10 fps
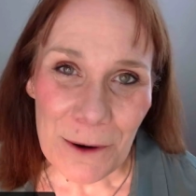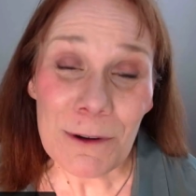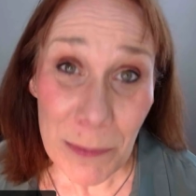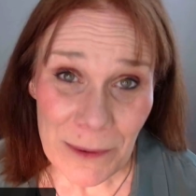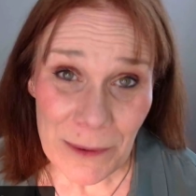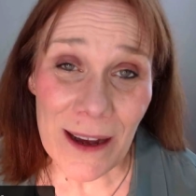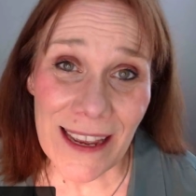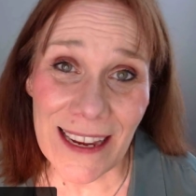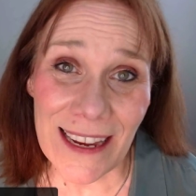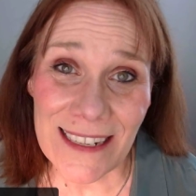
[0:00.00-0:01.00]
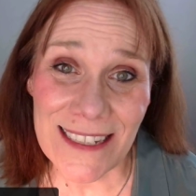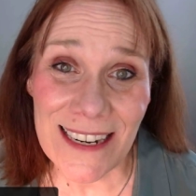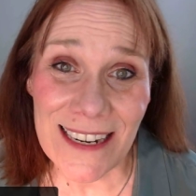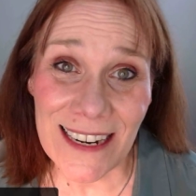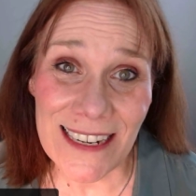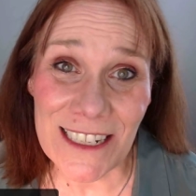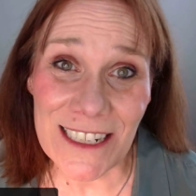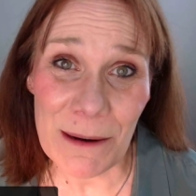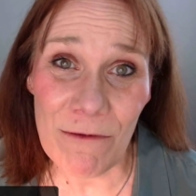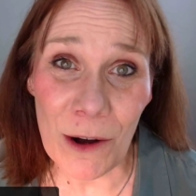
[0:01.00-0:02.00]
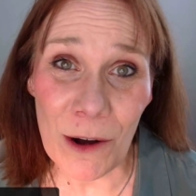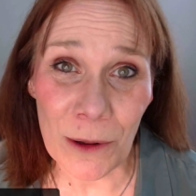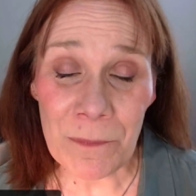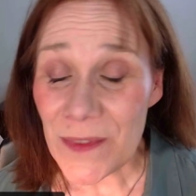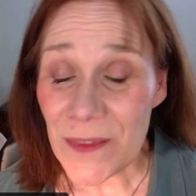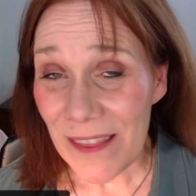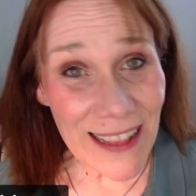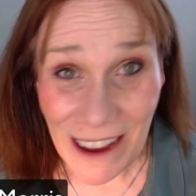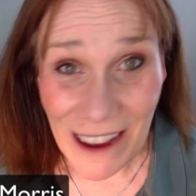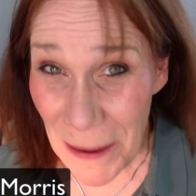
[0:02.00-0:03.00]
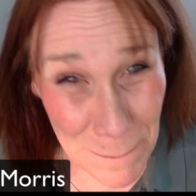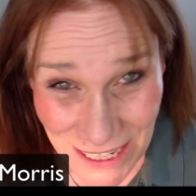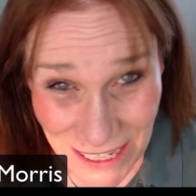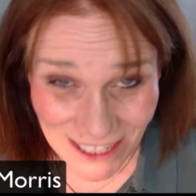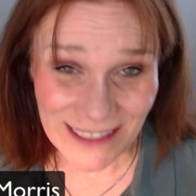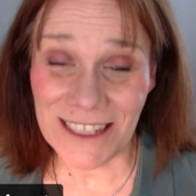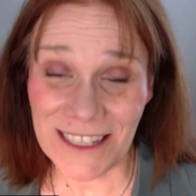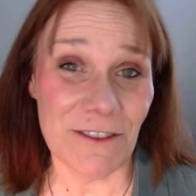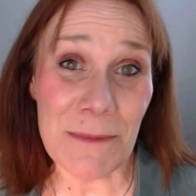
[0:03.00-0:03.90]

will be working in a senior leadership role. They'll have ambitions for